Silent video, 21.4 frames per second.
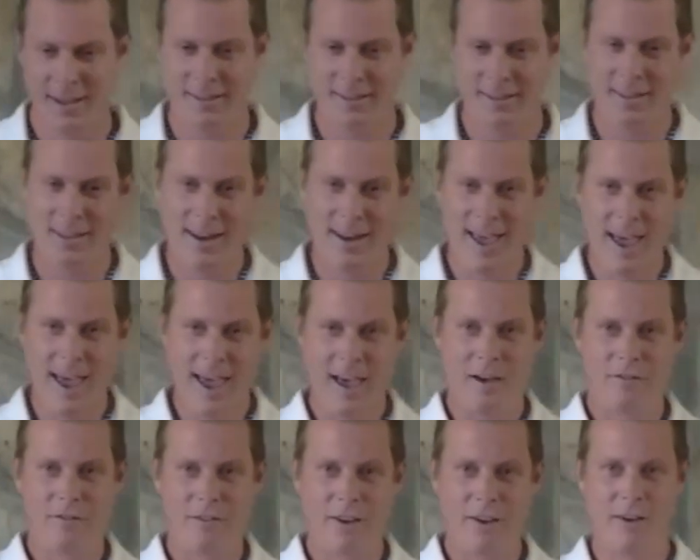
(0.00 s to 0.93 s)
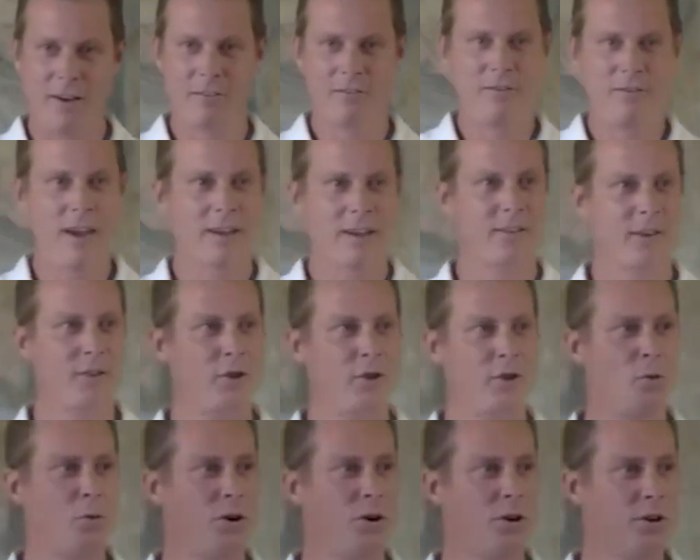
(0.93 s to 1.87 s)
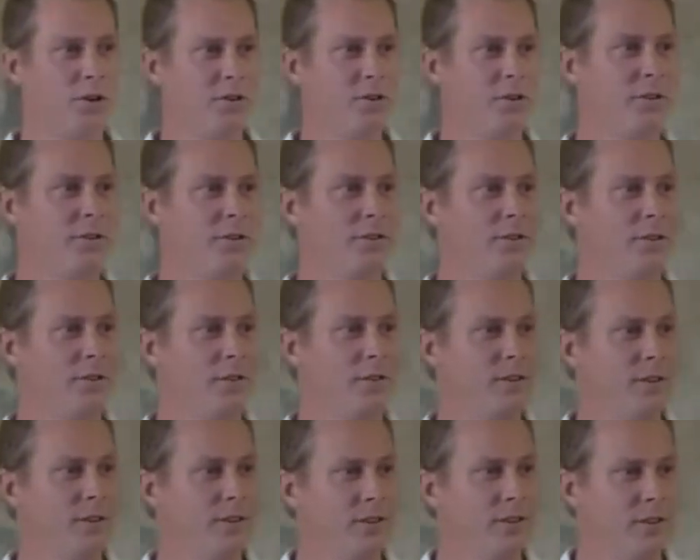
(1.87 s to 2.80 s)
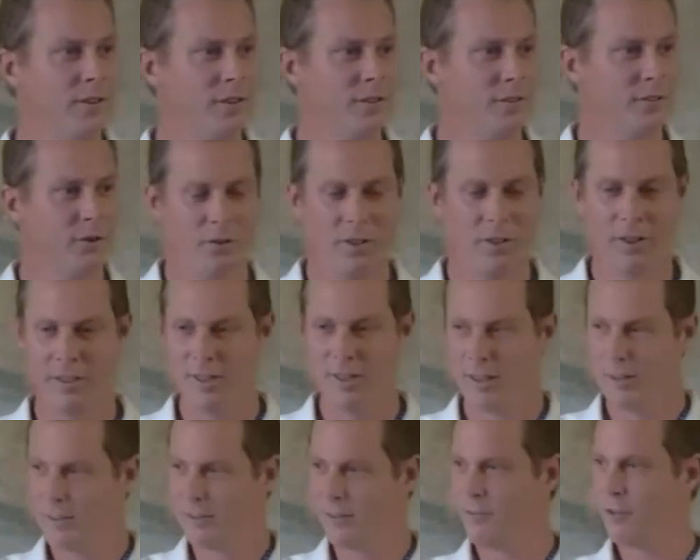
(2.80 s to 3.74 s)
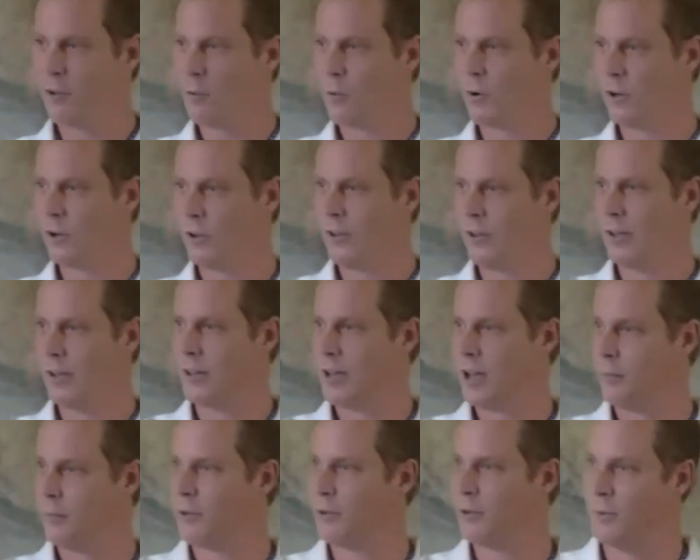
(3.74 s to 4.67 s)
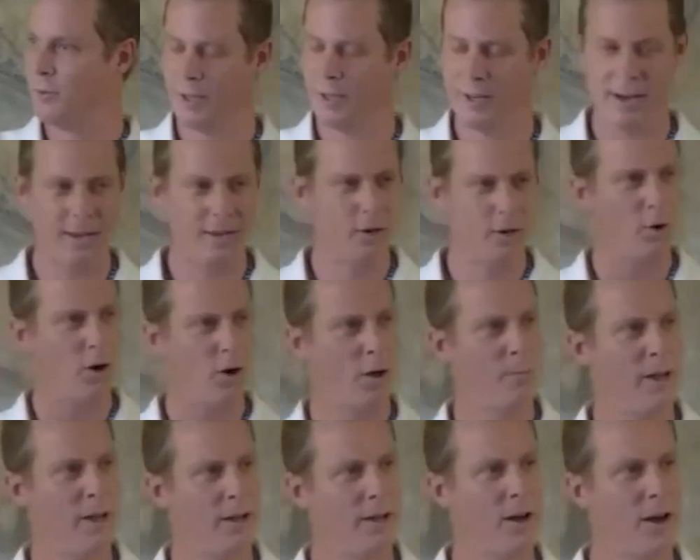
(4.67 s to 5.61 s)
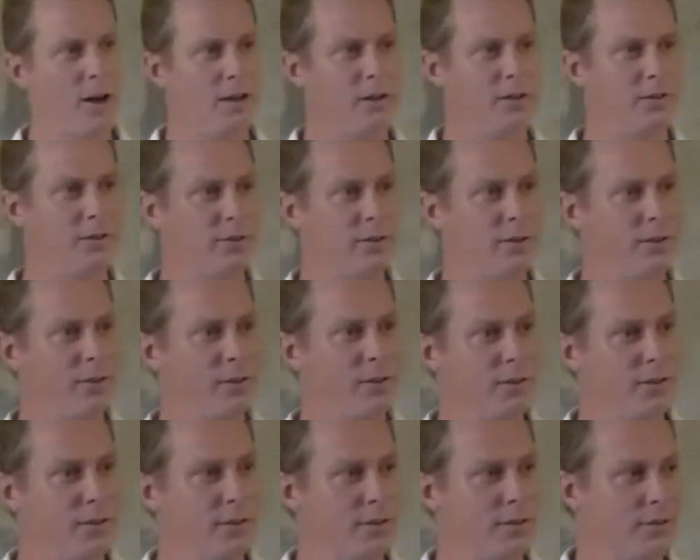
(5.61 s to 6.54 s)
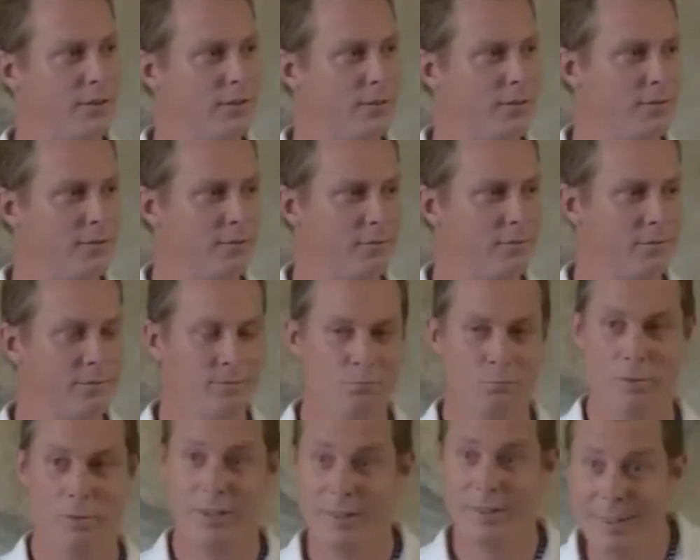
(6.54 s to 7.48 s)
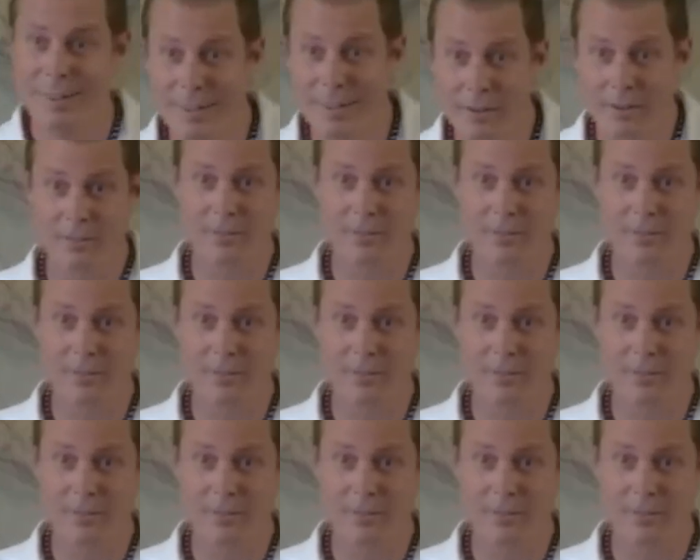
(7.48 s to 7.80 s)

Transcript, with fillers: and then have an effect on the world. So the things of the world then come to me and I know I'm at cause. Then